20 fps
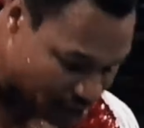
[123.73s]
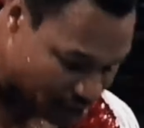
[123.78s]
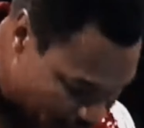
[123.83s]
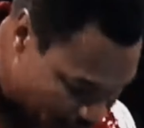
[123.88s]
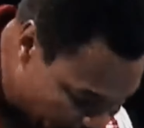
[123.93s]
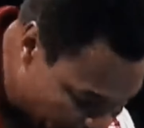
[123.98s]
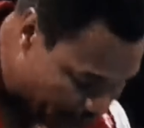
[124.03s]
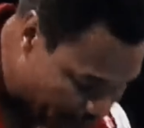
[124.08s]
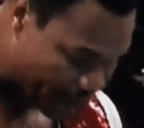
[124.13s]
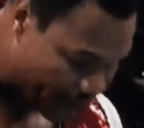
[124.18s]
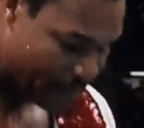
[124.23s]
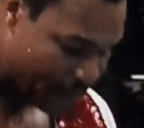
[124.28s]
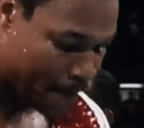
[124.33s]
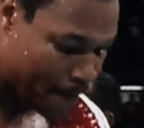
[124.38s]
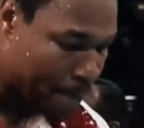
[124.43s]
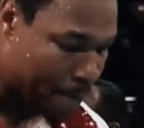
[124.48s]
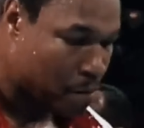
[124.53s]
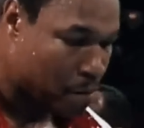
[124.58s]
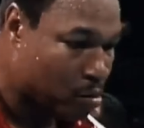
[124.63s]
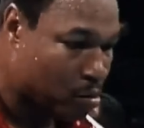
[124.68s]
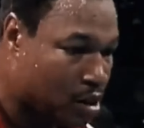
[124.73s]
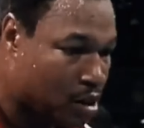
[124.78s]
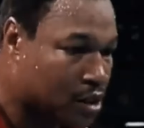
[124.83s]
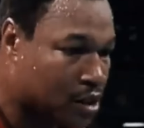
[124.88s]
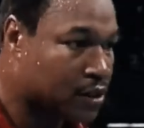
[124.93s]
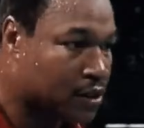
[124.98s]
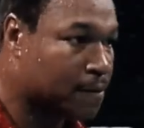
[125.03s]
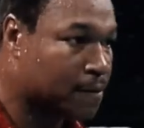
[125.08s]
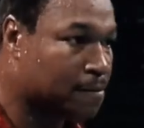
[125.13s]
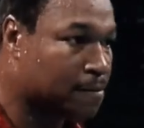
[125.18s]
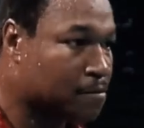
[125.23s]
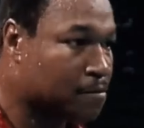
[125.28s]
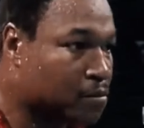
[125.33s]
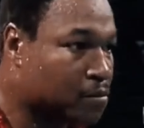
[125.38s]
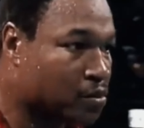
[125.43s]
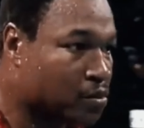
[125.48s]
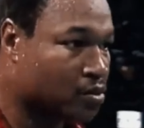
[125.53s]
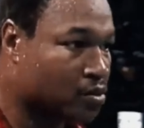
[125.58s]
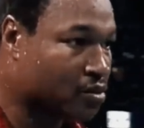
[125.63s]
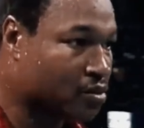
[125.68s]
It wasn't just two boxing
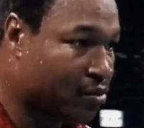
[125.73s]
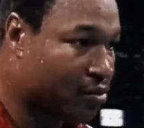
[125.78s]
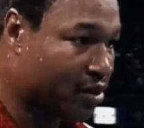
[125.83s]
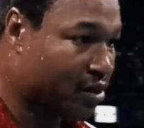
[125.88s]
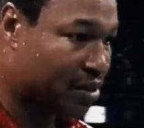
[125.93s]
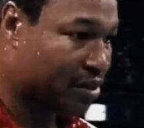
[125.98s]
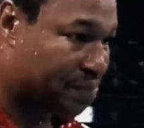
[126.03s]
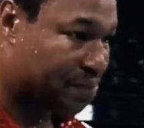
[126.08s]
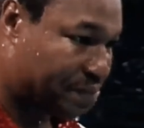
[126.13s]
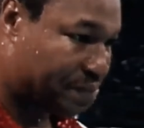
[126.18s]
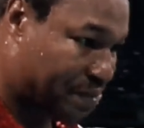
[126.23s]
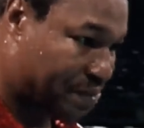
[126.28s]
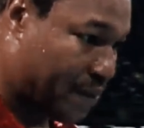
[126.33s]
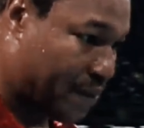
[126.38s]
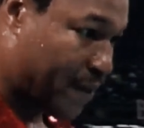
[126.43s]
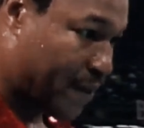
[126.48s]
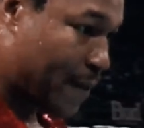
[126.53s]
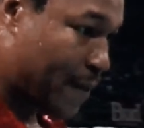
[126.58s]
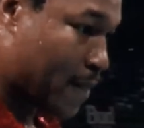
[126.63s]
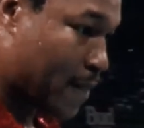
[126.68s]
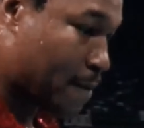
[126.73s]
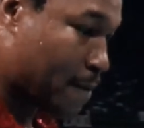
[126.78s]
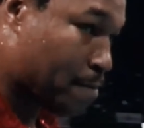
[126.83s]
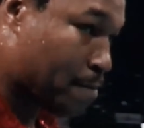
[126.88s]
machines stepping into the ring.